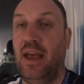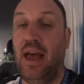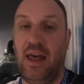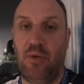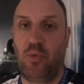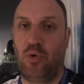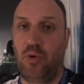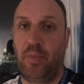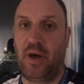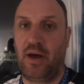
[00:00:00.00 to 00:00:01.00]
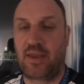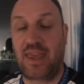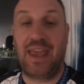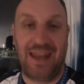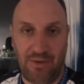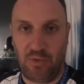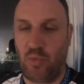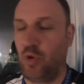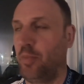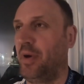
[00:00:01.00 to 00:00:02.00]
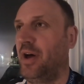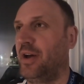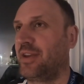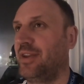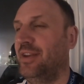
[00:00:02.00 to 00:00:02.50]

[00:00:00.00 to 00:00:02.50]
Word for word: at a water park, getting out the water park.